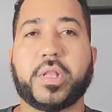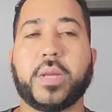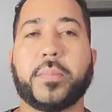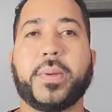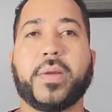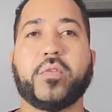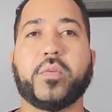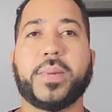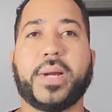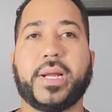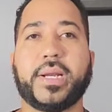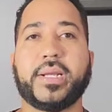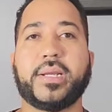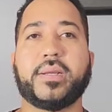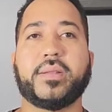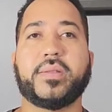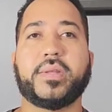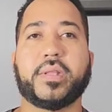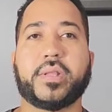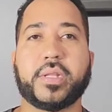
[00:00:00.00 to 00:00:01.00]
What's up, everybody?
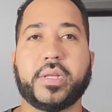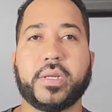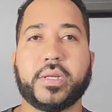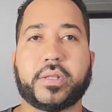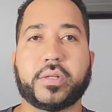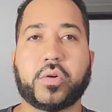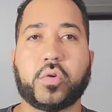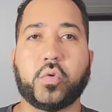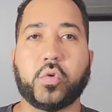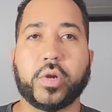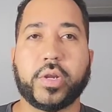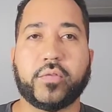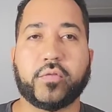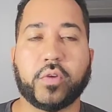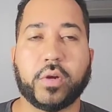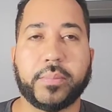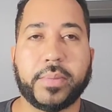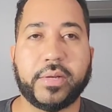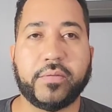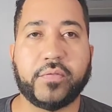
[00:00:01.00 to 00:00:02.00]
This is Corey
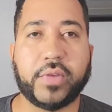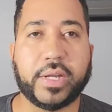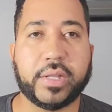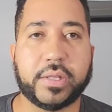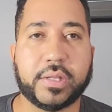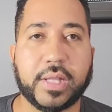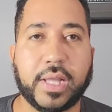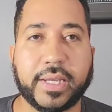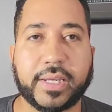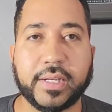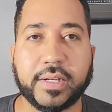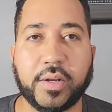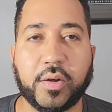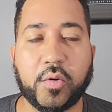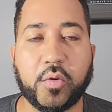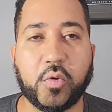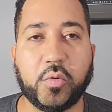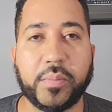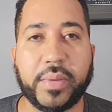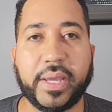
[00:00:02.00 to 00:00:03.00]
from Invest Like an
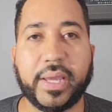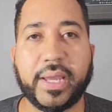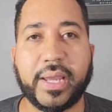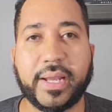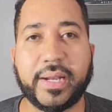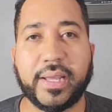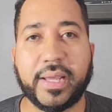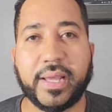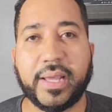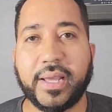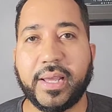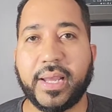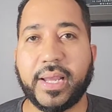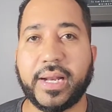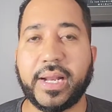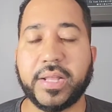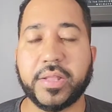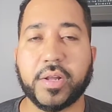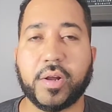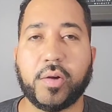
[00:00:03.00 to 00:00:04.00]
Old Man.
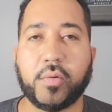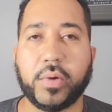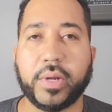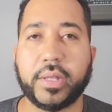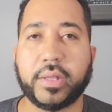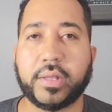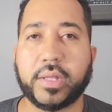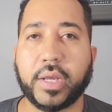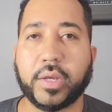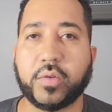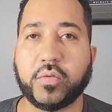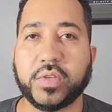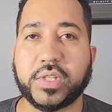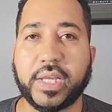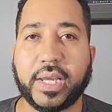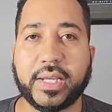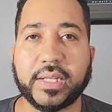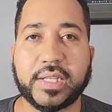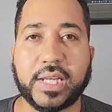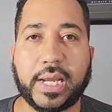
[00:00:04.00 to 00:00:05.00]
And as always, thank you for
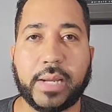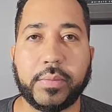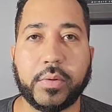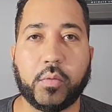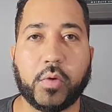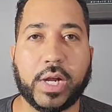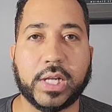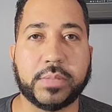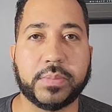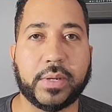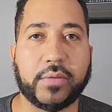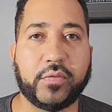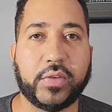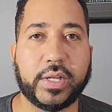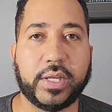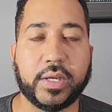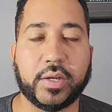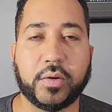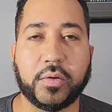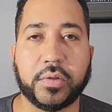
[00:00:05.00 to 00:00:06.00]
taking time to watch my
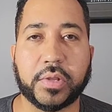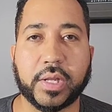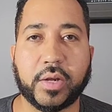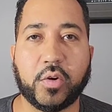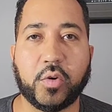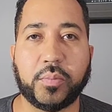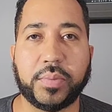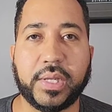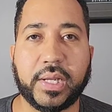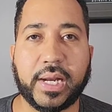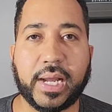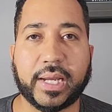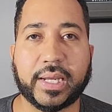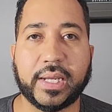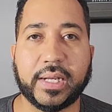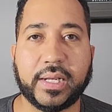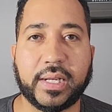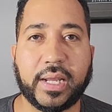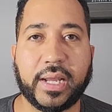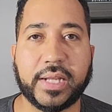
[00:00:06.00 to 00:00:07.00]
videos. I hope that I
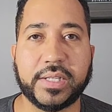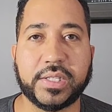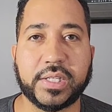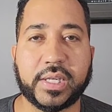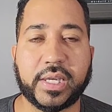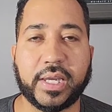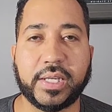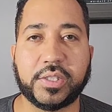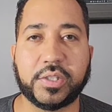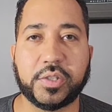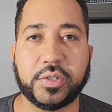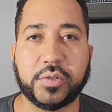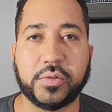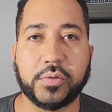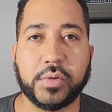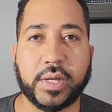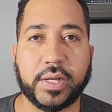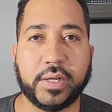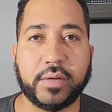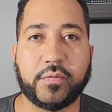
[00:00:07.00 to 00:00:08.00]
can educate
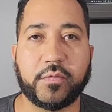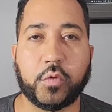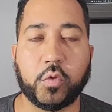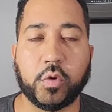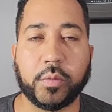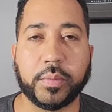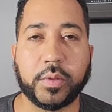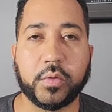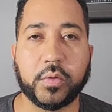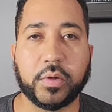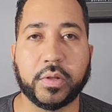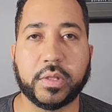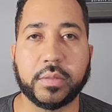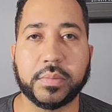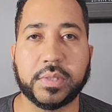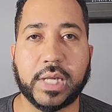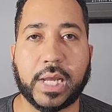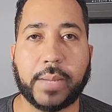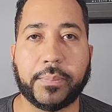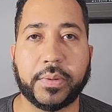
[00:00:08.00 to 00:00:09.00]
you and inform you on
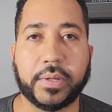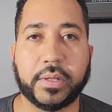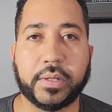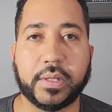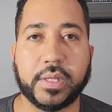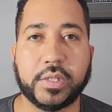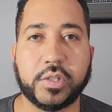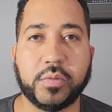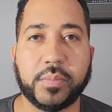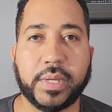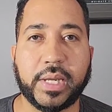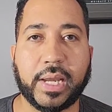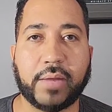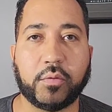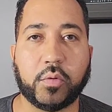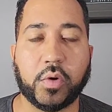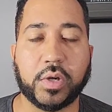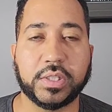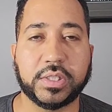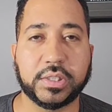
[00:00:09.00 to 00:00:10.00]
some topics that you may
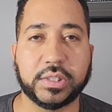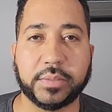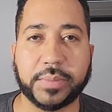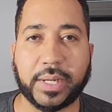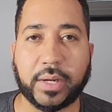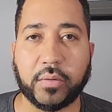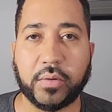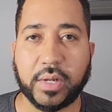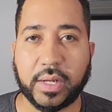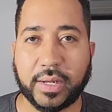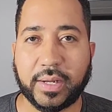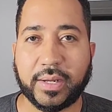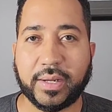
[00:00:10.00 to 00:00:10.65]
have questions about.